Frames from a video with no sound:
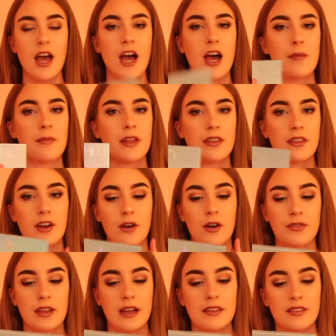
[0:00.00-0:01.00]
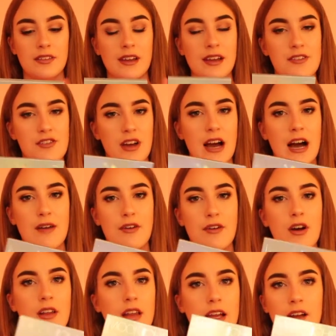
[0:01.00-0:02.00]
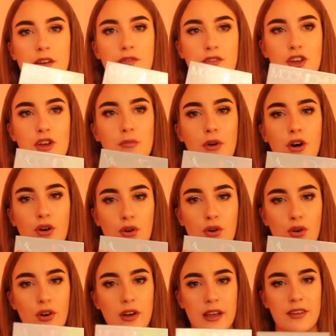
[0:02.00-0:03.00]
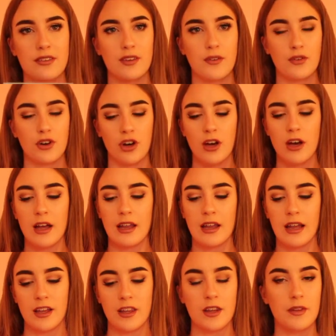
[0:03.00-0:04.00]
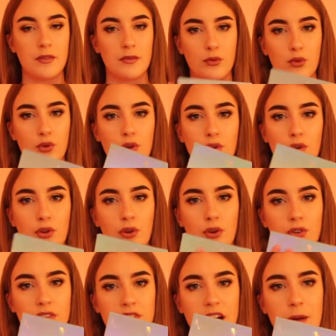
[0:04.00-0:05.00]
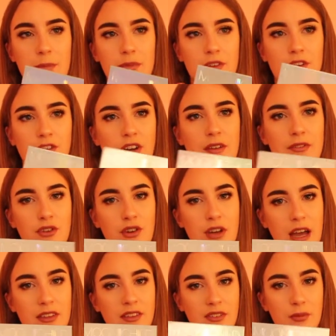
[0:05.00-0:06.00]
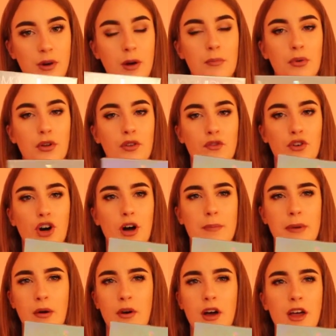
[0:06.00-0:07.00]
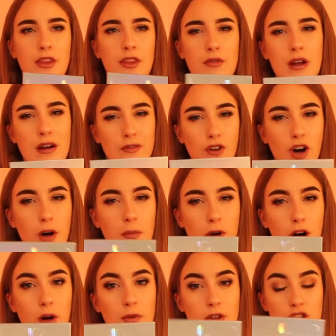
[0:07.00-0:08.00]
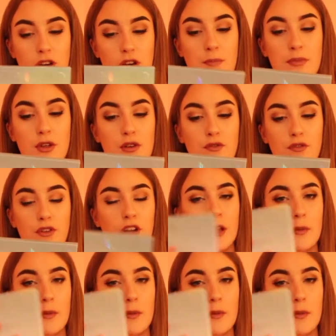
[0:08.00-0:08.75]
And obviously Anastasia have like a few more glow kits. They've got like other types, so you don't have to get this one, but they've got about 3 or 4 more which are beautiful.